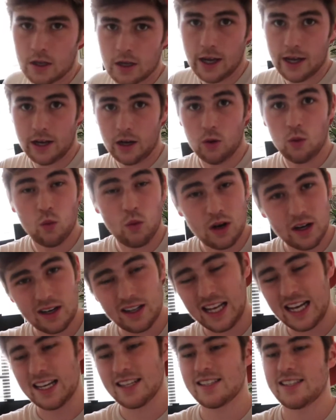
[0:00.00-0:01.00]
And one
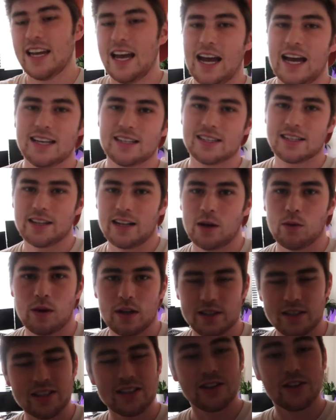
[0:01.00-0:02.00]
last task that I
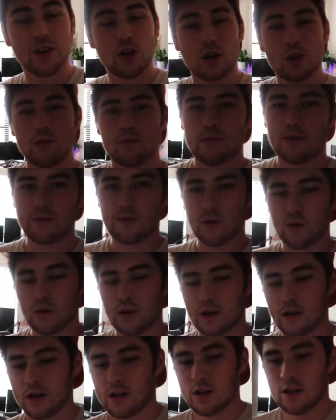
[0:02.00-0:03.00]
want to do
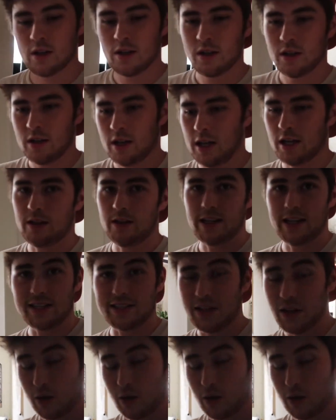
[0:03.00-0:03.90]
before Hailey gets